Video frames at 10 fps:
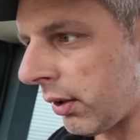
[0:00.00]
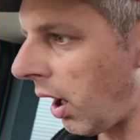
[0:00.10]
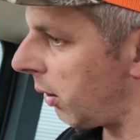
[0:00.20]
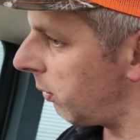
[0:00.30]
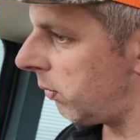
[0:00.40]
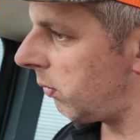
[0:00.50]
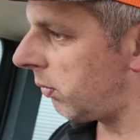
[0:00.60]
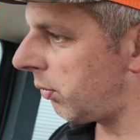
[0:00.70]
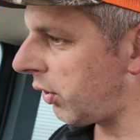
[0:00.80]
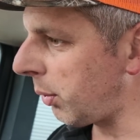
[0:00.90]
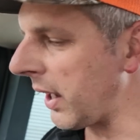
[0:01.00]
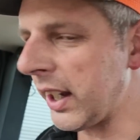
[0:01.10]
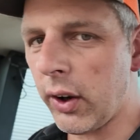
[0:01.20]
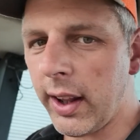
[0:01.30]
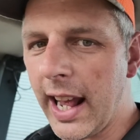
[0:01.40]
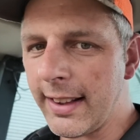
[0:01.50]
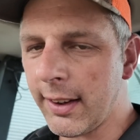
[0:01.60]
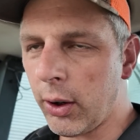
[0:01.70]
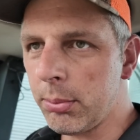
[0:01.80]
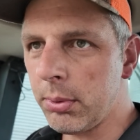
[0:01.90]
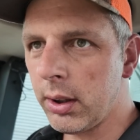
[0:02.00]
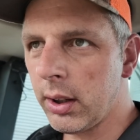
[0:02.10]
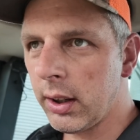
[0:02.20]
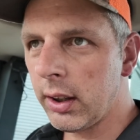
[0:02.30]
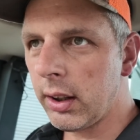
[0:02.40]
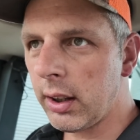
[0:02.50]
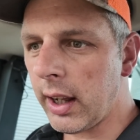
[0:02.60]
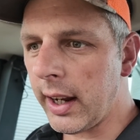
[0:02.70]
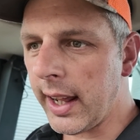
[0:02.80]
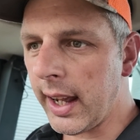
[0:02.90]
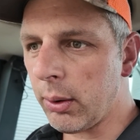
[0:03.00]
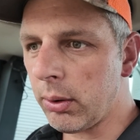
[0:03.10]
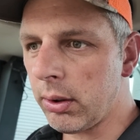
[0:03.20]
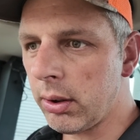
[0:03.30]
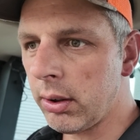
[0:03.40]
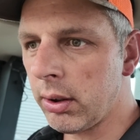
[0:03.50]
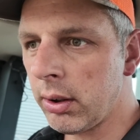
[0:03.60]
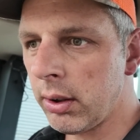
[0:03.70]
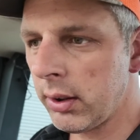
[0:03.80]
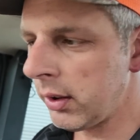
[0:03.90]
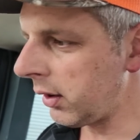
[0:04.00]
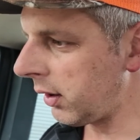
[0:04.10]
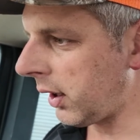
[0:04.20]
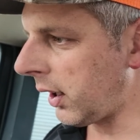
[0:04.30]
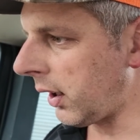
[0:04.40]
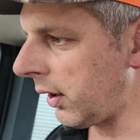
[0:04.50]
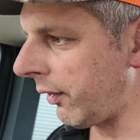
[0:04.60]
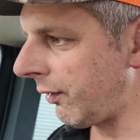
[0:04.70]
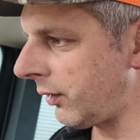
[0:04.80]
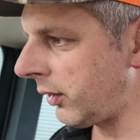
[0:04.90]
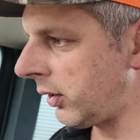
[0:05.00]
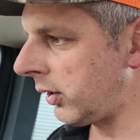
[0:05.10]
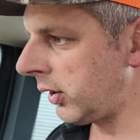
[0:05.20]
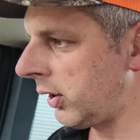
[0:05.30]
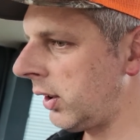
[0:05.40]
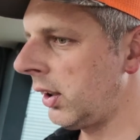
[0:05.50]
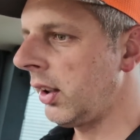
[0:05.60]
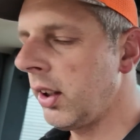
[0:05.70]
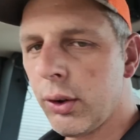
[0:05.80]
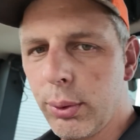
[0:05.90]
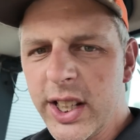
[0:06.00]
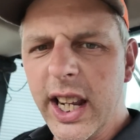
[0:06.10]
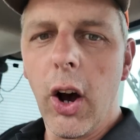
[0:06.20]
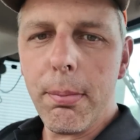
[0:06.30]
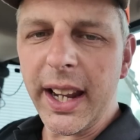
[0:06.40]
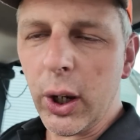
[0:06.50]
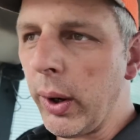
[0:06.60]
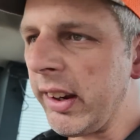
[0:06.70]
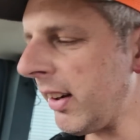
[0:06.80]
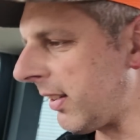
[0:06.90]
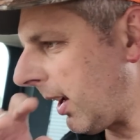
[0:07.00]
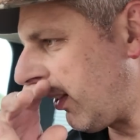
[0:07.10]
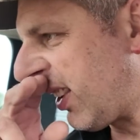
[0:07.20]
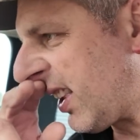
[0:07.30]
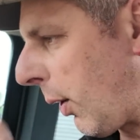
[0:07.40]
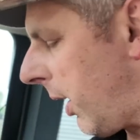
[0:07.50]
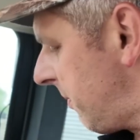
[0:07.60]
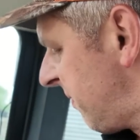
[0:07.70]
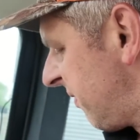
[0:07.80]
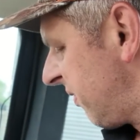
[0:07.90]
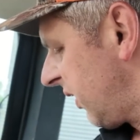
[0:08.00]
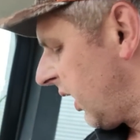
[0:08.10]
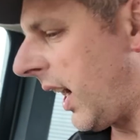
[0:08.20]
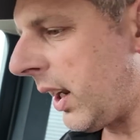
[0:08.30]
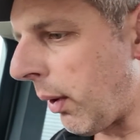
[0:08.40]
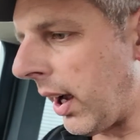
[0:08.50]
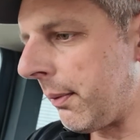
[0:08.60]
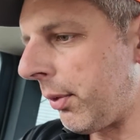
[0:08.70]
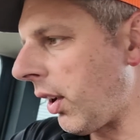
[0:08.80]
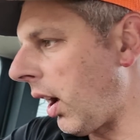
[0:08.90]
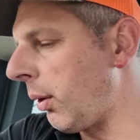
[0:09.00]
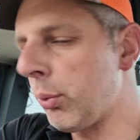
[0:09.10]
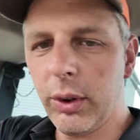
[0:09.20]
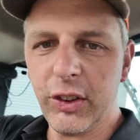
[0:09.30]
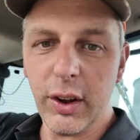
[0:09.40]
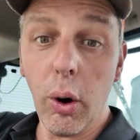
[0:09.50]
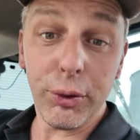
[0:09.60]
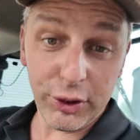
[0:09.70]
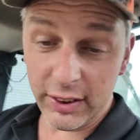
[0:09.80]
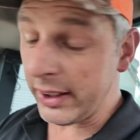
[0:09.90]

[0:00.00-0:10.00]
oh no, so we ain't got it that time. Letting out. Yeah. So when you go a bit quicker, it seems to do it. Anyway, so we're obviously